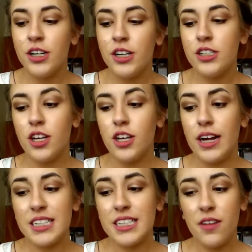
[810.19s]
So
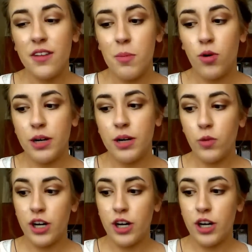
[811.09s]
that's kind of important when
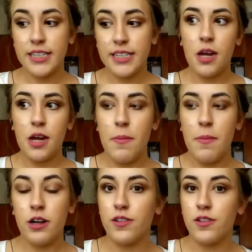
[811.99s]
you're asking them
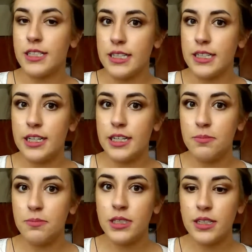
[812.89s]
about different
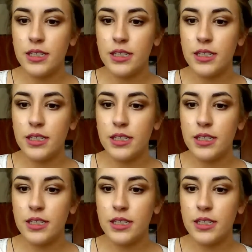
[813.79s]
systems.